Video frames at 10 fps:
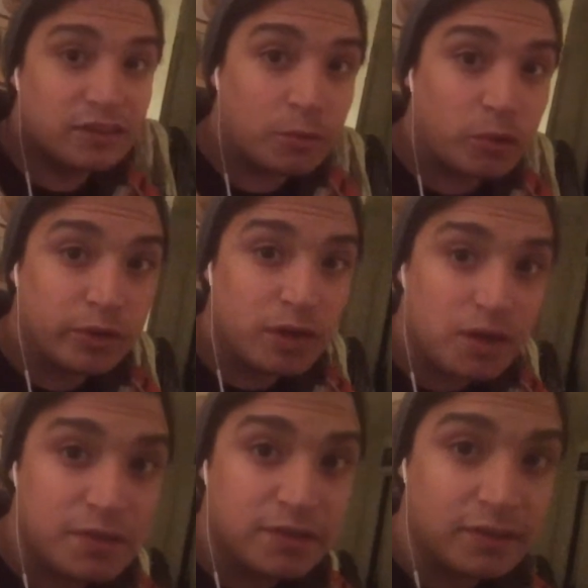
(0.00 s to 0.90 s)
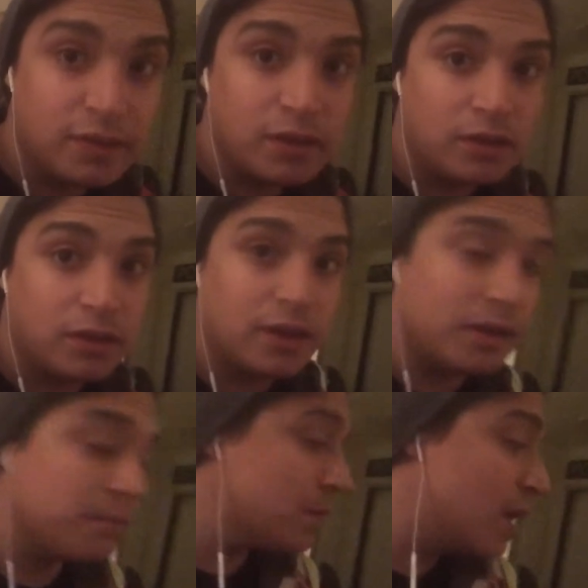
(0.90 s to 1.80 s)
I'm going on this little uh,
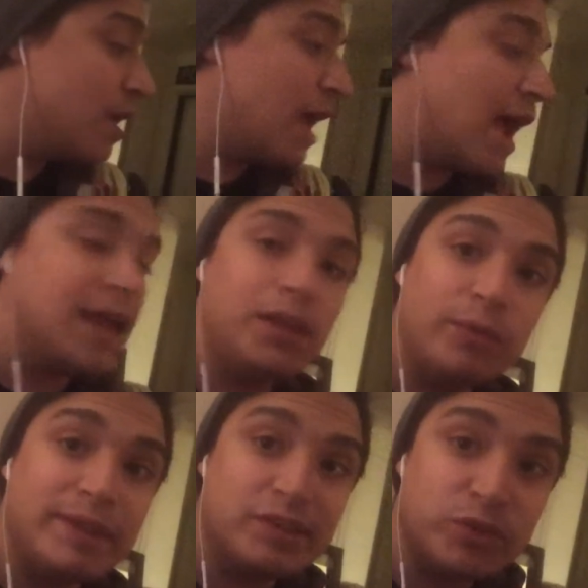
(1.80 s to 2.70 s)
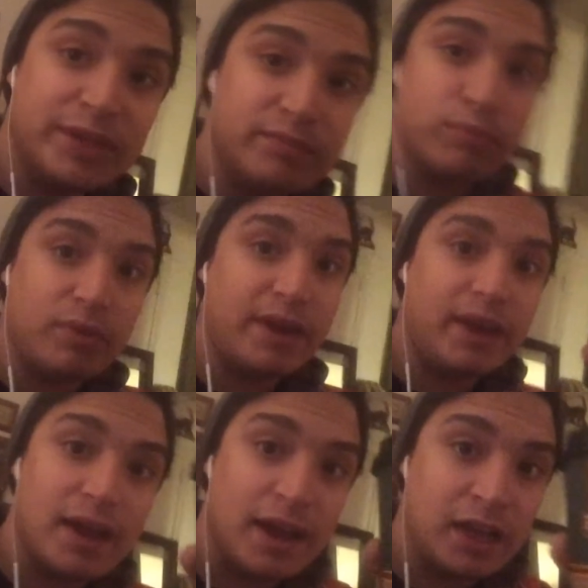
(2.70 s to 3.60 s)
Halloween treat spree,
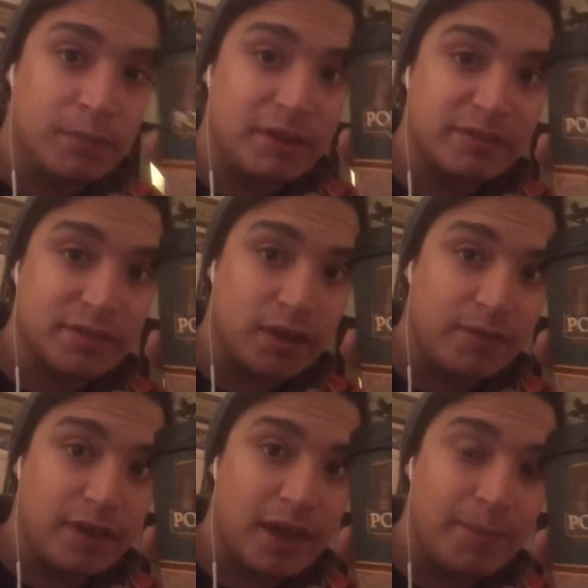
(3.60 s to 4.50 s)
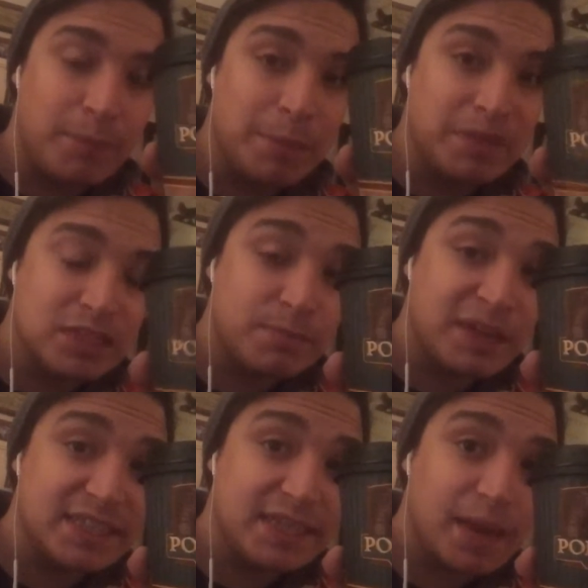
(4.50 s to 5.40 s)
I got myself a pumpkin
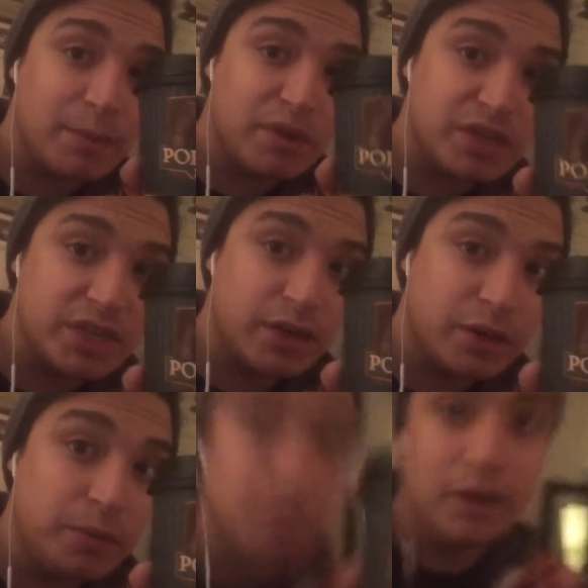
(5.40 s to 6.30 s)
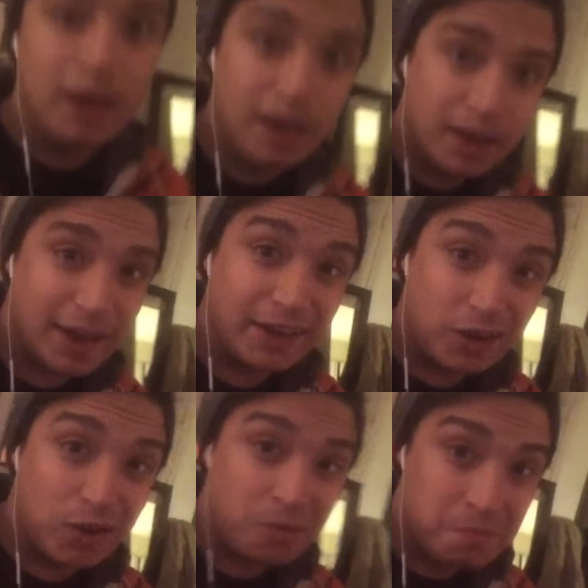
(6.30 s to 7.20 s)
spice cappuccino. I
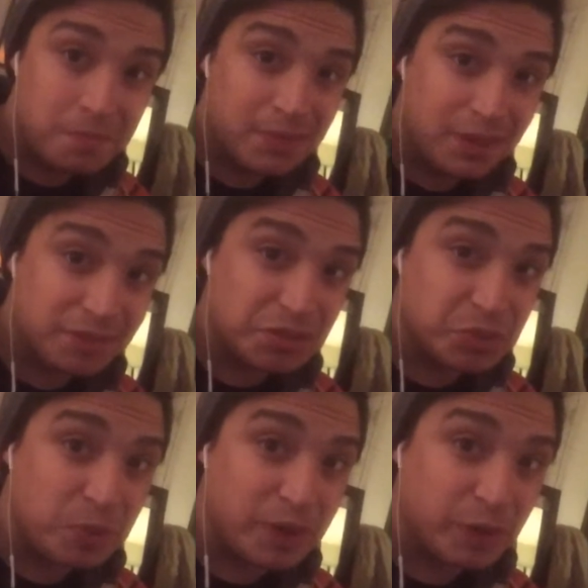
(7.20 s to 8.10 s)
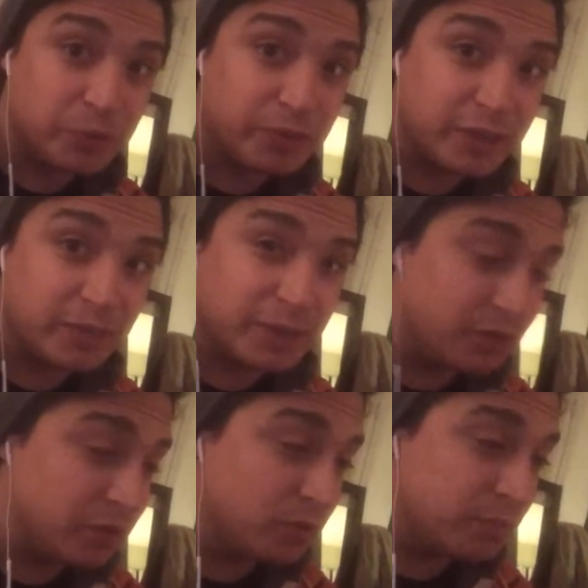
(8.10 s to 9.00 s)
know it's such a white girl thing of me to
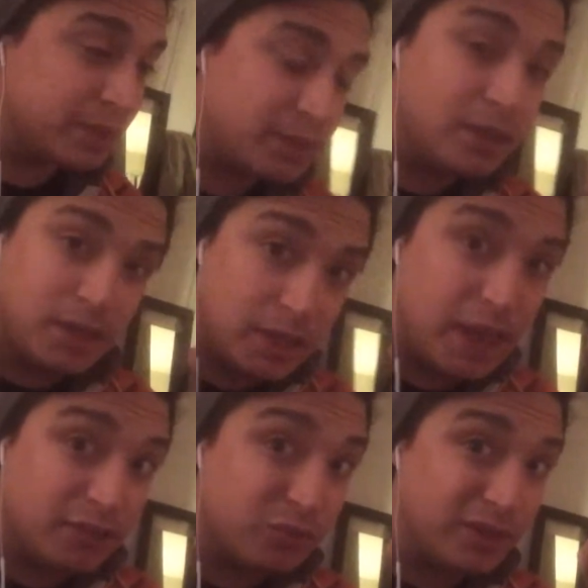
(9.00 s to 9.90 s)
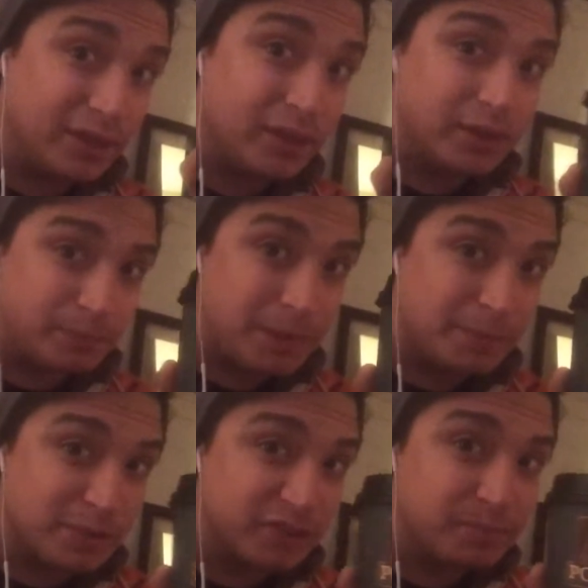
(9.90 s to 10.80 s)
do, but hey, it's really good.
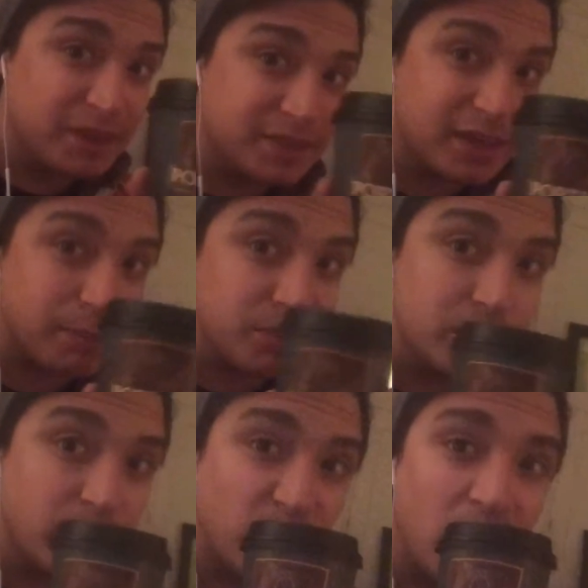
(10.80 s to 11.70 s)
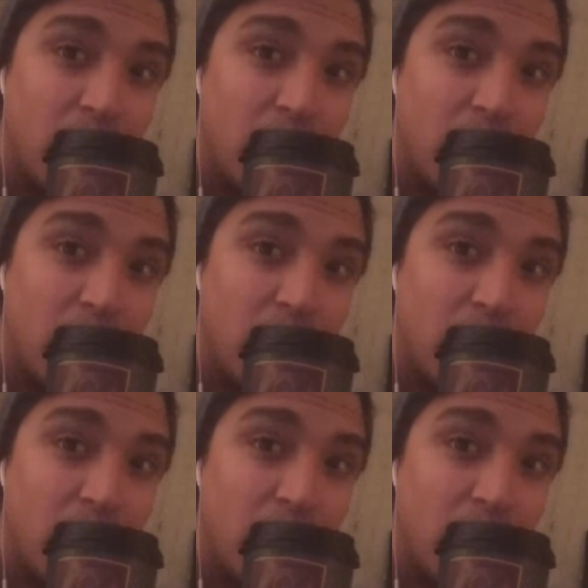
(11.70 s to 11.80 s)
Pumpkin spice cappuccino.